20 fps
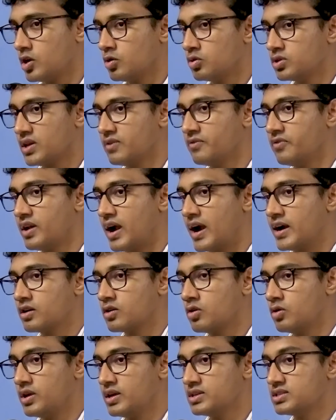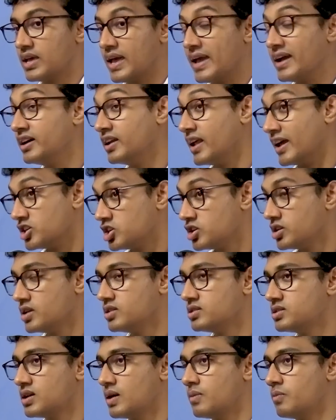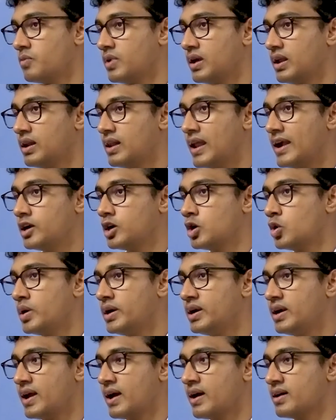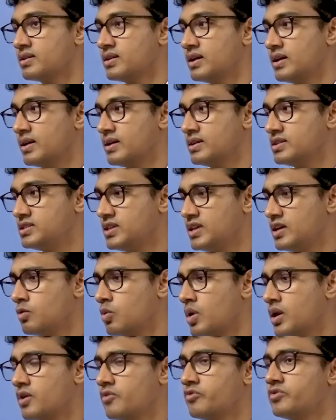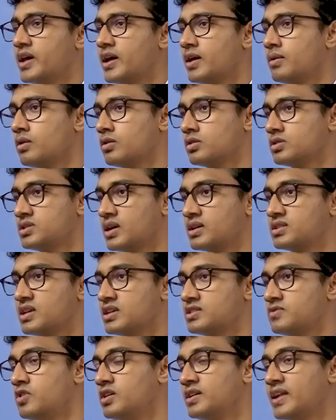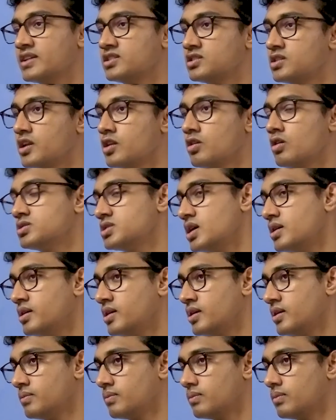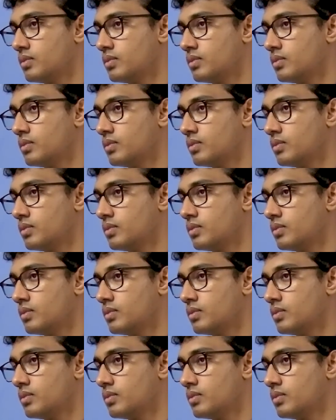Do you think Virat Kohli's aggression in some way led to India seeing one of their successful test tenures under him?